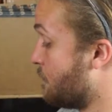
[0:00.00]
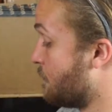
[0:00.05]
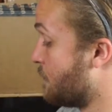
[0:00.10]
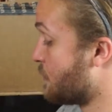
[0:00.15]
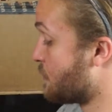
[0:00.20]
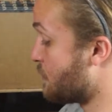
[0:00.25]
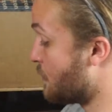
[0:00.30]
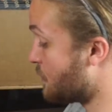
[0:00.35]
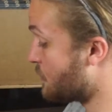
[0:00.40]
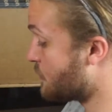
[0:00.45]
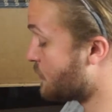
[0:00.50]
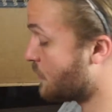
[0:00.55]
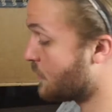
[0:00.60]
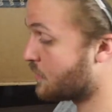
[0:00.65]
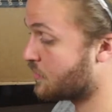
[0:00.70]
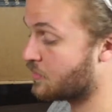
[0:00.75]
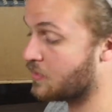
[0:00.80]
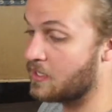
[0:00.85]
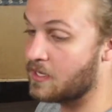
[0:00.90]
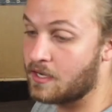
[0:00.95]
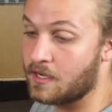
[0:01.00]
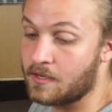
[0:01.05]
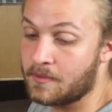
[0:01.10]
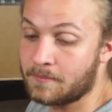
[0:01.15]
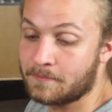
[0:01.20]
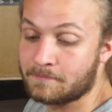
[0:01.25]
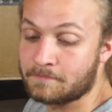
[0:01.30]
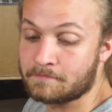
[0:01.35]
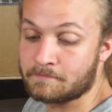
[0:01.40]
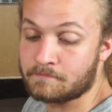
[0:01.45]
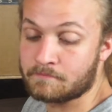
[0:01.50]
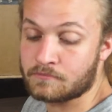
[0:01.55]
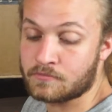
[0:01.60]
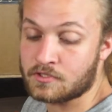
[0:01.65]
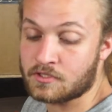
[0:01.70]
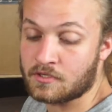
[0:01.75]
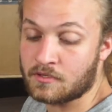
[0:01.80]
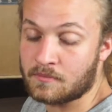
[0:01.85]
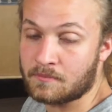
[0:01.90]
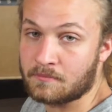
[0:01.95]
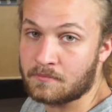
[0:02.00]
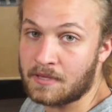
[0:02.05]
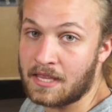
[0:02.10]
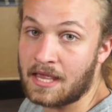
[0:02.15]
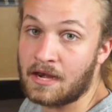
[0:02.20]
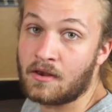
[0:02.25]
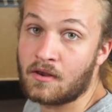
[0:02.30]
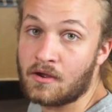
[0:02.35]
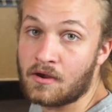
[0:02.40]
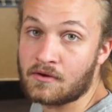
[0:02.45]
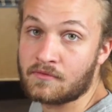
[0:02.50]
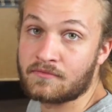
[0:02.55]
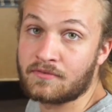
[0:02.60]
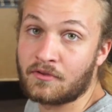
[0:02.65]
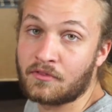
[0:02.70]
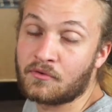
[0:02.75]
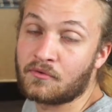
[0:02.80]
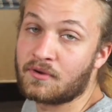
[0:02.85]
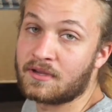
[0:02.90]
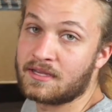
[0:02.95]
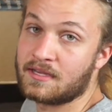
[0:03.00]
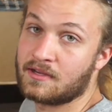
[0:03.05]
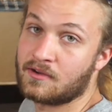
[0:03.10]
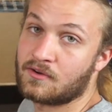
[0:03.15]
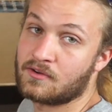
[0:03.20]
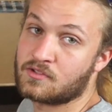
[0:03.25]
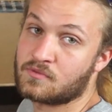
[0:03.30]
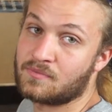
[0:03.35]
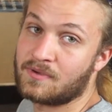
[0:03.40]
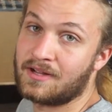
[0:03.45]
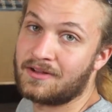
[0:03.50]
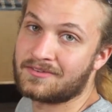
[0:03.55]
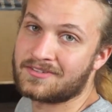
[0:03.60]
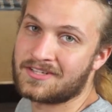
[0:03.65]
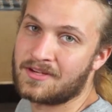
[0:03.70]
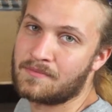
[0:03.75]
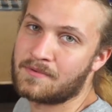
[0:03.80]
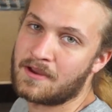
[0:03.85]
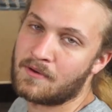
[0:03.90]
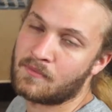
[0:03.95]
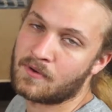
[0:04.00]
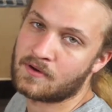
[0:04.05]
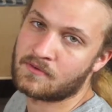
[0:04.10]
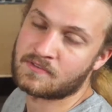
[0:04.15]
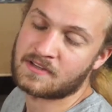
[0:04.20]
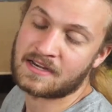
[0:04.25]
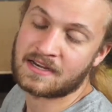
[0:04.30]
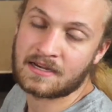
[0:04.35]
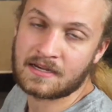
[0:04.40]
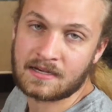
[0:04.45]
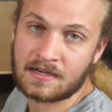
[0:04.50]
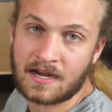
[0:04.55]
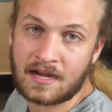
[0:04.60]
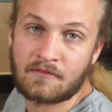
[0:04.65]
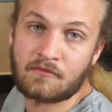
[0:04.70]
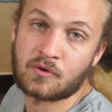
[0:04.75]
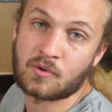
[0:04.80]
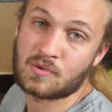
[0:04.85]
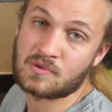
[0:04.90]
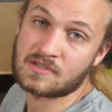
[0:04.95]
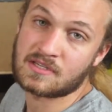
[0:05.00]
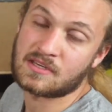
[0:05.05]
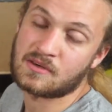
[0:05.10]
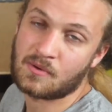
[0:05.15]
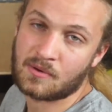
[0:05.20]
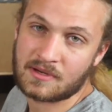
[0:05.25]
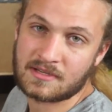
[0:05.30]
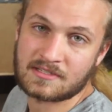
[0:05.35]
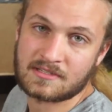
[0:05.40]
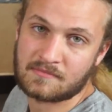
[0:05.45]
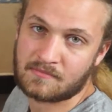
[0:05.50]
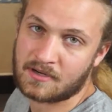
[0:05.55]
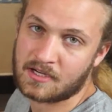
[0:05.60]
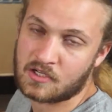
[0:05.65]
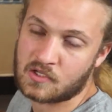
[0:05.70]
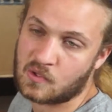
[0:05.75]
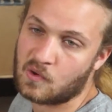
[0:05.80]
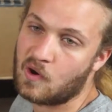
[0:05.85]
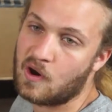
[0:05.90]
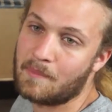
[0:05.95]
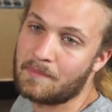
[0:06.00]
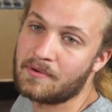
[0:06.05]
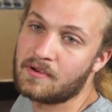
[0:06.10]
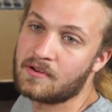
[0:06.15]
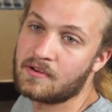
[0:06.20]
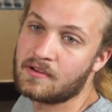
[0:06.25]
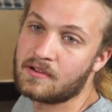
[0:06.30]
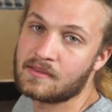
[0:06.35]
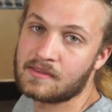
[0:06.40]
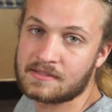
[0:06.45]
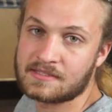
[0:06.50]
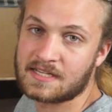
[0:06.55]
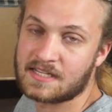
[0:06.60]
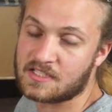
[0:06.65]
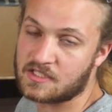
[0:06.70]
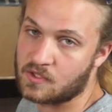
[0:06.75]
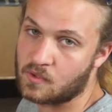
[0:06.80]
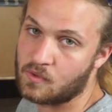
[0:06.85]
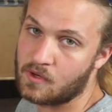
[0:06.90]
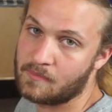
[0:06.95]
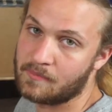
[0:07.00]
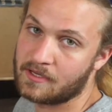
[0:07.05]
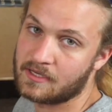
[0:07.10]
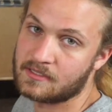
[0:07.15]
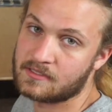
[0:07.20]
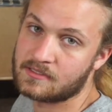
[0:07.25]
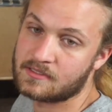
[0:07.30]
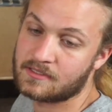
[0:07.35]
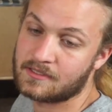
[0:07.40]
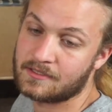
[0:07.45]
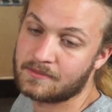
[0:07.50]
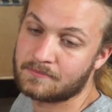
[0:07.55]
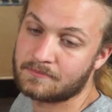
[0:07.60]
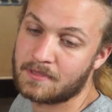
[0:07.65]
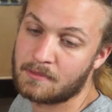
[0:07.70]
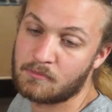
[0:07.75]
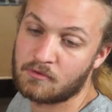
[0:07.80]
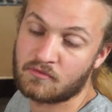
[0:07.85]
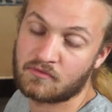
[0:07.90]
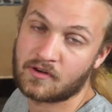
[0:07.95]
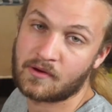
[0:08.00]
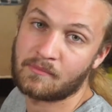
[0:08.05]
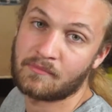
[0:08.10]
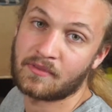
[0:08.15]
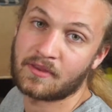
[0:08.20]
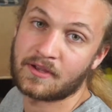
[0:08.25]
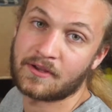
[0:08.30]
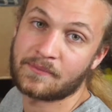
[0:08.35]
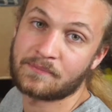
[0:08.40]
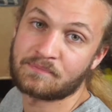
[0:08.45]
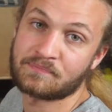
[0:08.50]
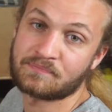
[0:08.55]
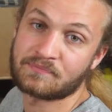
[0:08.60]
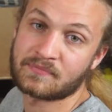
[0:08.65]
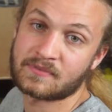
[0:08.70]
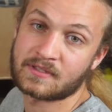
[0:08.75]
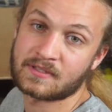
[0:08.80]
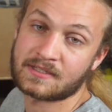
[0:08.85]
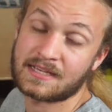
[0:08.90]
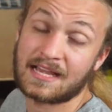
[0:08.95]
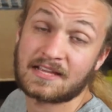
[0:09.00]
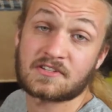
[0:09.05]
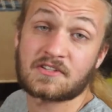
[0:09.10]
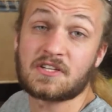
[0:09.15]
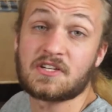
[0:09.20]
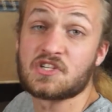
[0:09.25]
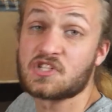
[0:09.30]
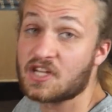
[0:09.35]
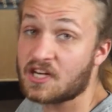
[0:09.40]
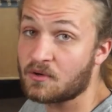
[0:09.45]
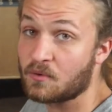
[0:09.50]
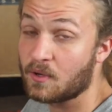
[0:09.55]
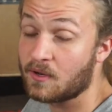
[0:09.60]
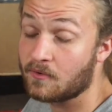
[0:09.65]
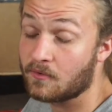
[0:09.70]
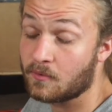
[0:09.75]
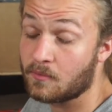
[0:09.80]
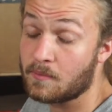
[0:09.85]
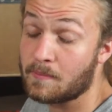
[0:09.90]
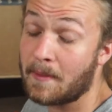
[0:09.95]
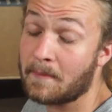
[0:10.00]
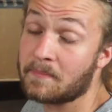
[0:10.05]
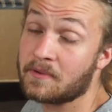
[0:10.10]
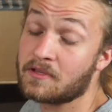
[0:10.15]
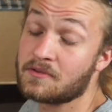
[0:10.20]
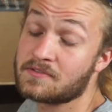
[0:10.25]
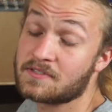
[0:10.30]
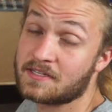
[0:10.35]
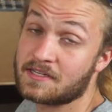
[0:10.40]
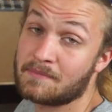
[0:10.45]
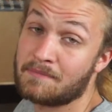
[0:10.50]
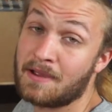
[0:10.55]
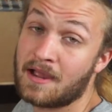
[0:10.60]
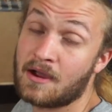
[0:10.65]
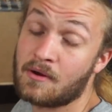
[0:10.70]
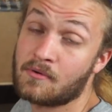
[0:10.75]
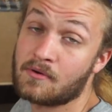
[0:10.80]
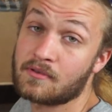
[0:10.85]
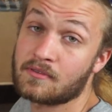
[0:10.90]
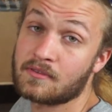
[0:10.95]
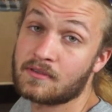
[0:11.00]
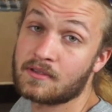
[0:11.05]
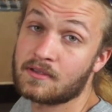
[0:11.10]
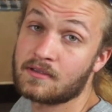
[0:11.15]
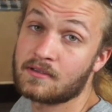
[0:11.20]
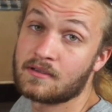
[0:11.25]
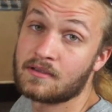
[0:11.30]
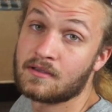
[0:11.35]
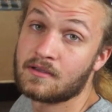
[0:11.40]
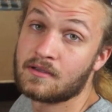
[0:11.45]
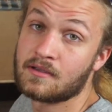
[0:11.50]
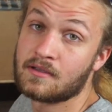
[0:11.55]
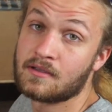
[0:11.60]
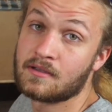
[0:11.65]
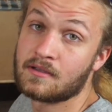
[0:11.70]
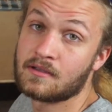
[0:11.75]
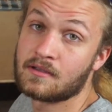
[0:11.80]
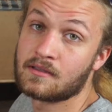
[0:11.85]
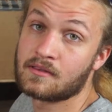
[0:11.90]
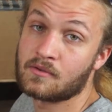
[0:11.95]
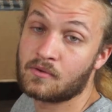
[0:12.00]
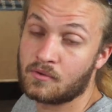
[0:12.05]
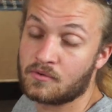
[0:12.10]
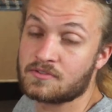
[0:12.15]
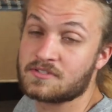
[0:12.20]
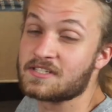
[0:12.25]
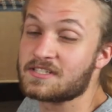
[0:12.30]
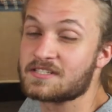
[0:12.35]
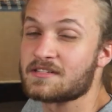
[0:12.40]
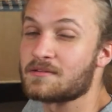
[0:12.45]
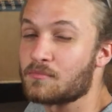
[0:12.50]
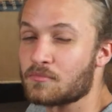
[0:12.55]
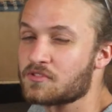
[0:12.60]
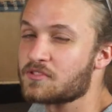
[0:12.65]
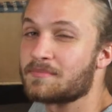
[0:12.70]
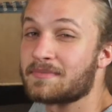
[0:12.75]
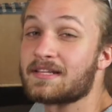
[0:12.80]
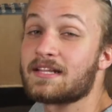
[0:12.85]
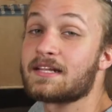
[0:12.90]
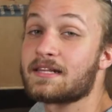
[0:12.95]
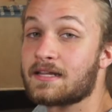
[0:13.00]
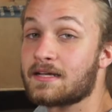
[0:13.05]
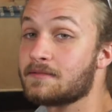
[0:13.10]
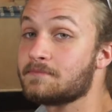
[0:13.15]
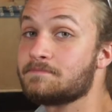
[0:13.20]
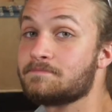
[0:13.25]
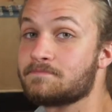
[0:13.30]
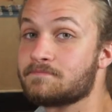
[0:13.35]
There's also some analog filtering here as well to help get rid of any high-frequency noise that might show up in the test equipment, maybe from a gasoline generator we might be using to power the whole system or something like that.